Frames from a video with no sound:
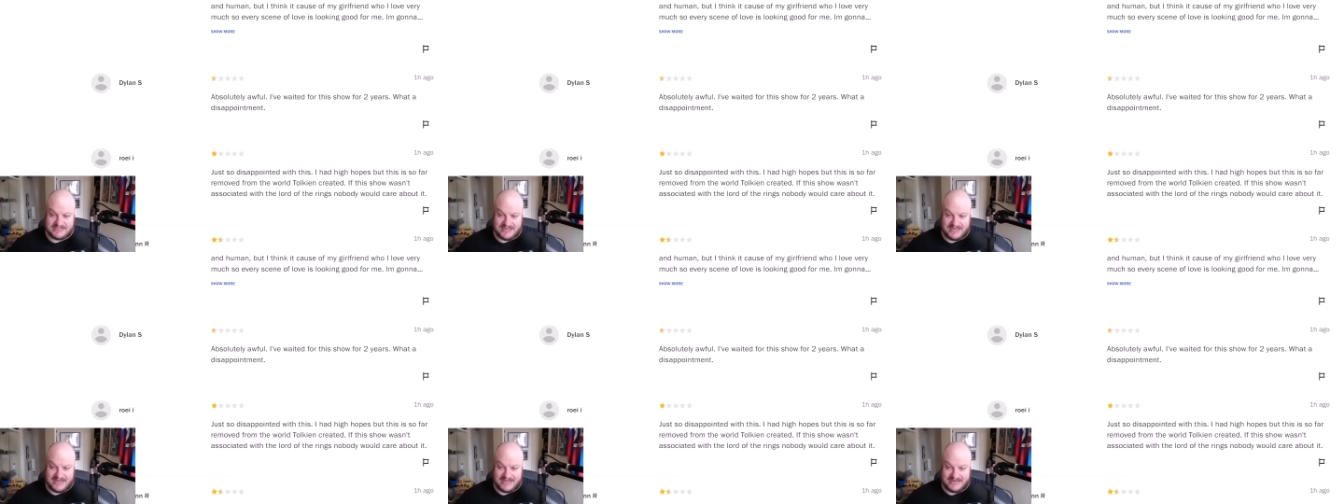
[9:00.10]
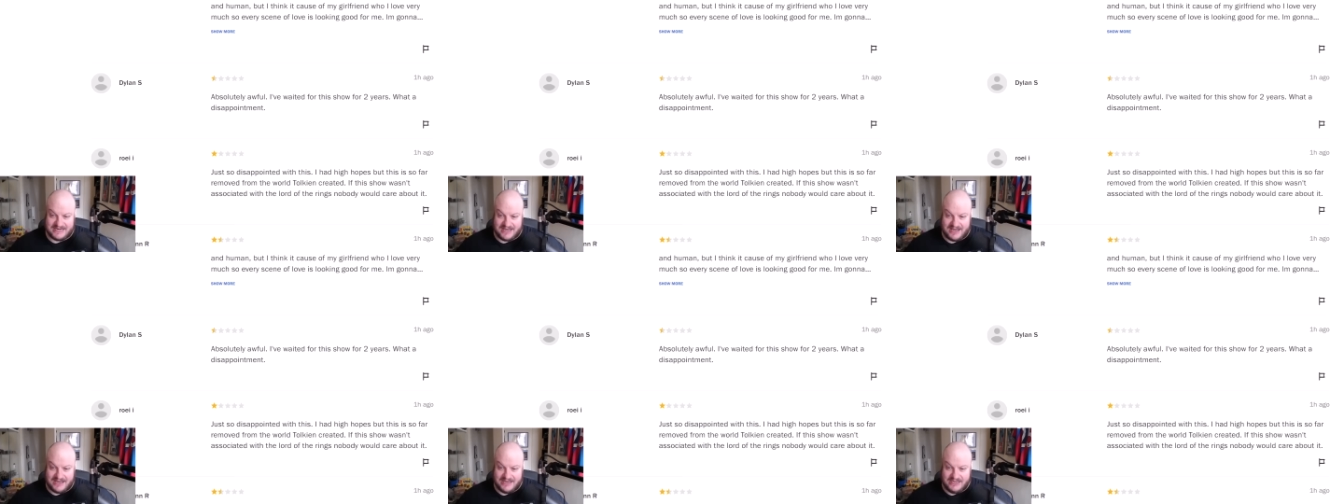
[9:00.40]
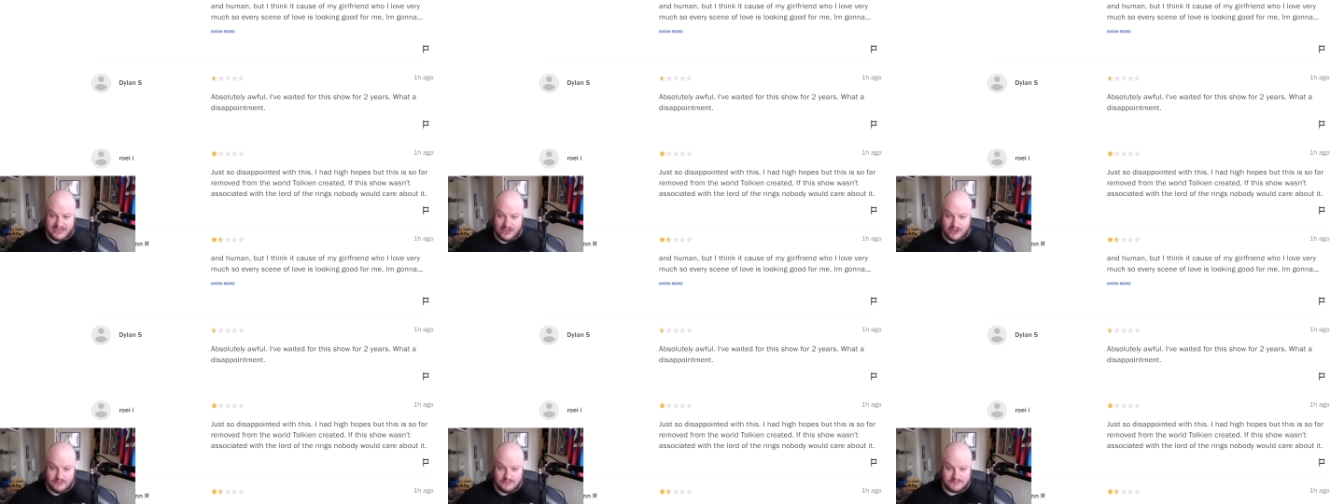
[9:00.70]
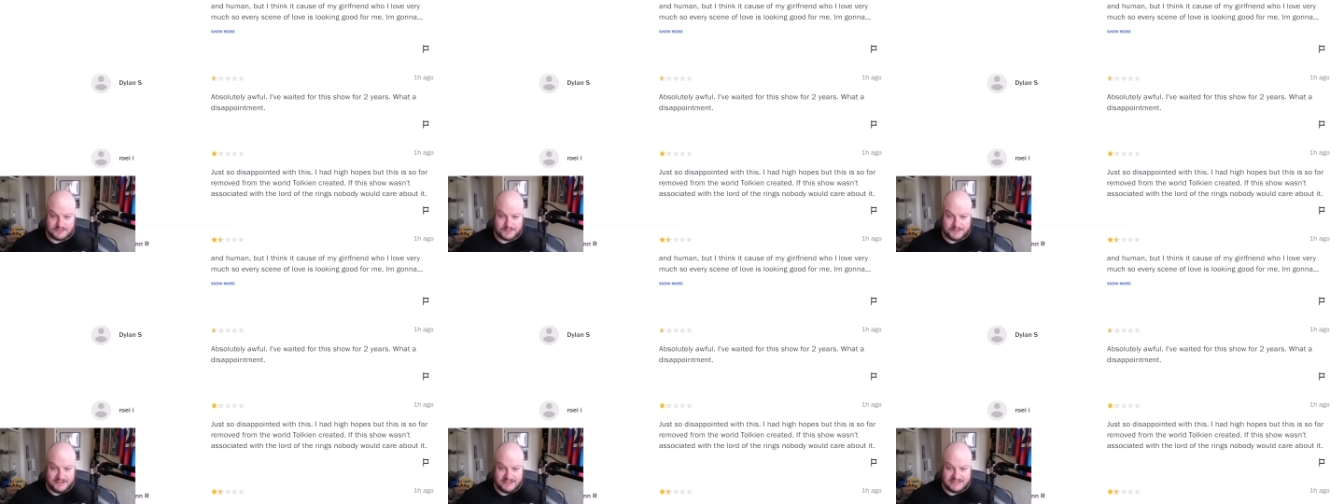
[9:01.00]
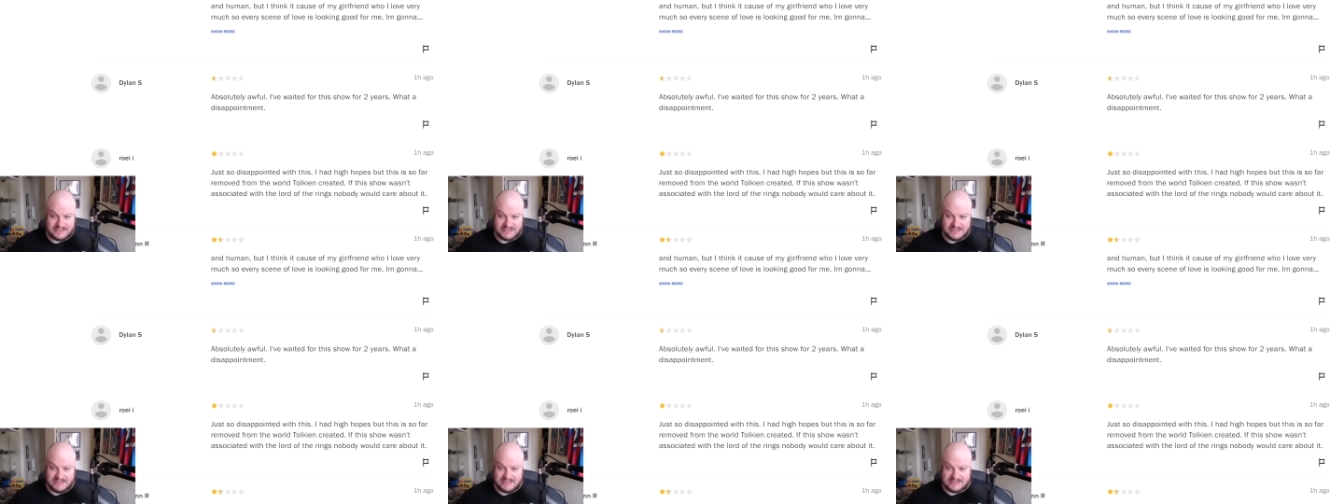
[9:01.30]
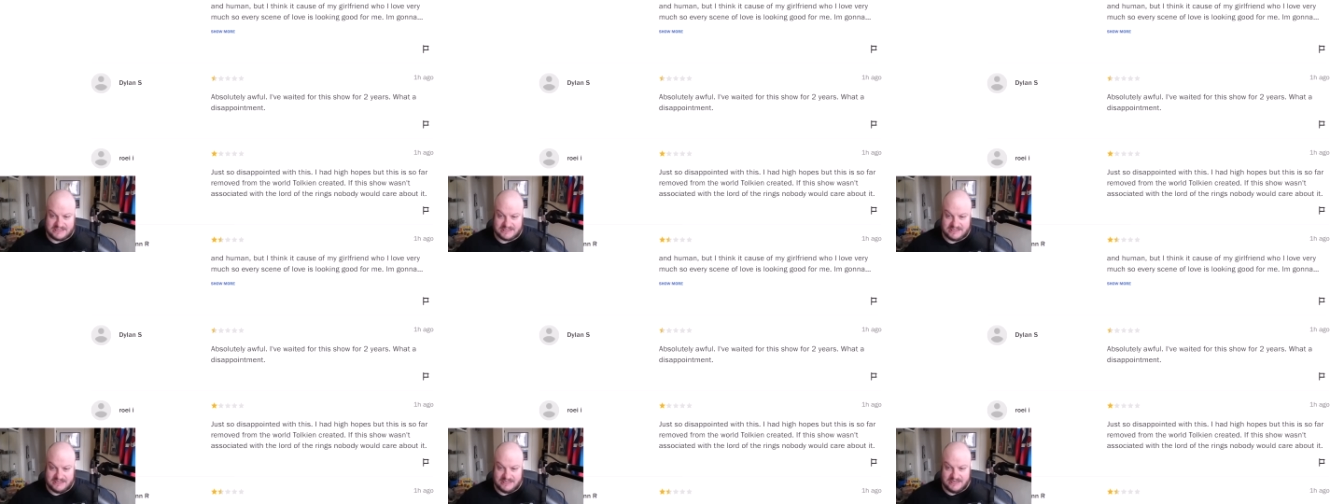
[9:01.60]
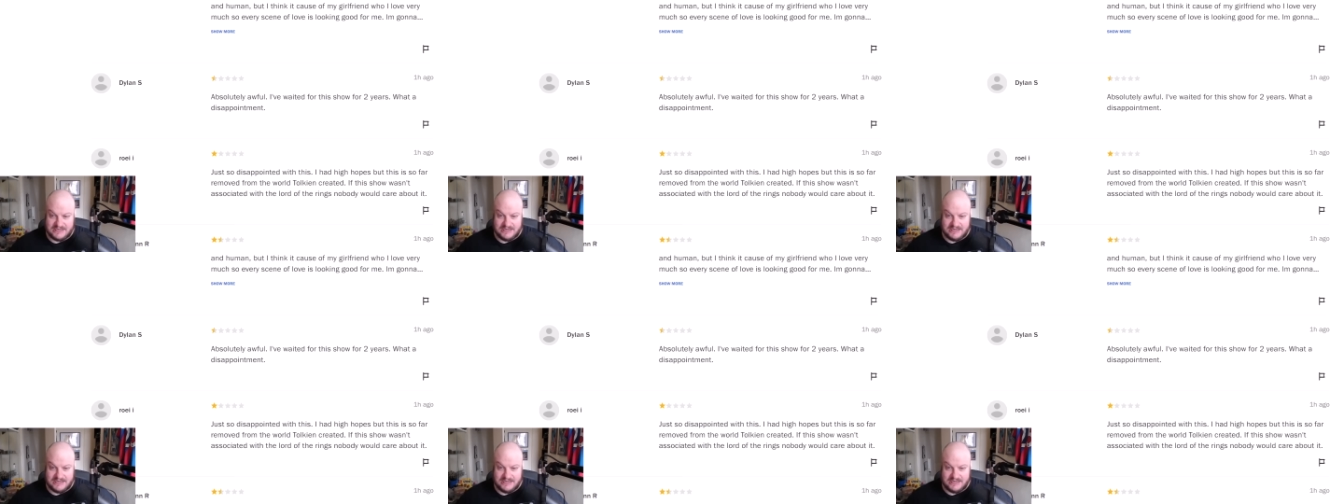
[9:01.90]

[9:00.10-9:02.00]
I had high hopes, but this is